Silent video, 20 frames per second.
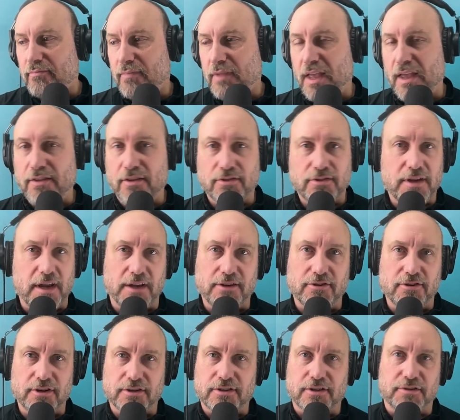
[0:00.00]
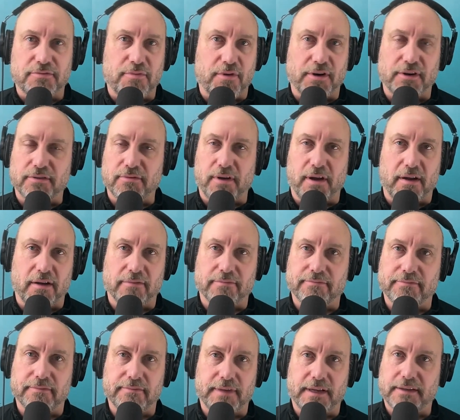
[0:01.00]
And those guys are just as smart as we are,
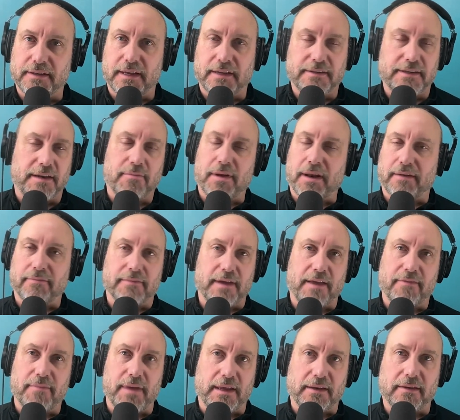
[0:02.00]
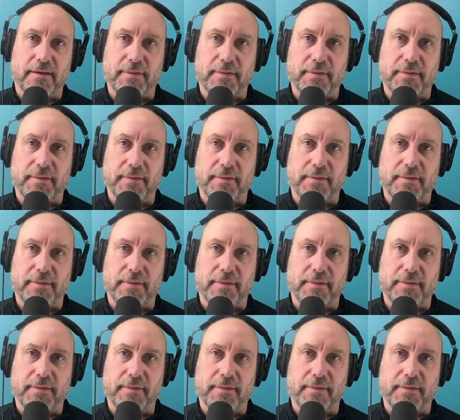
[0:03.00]
as anybody I've met.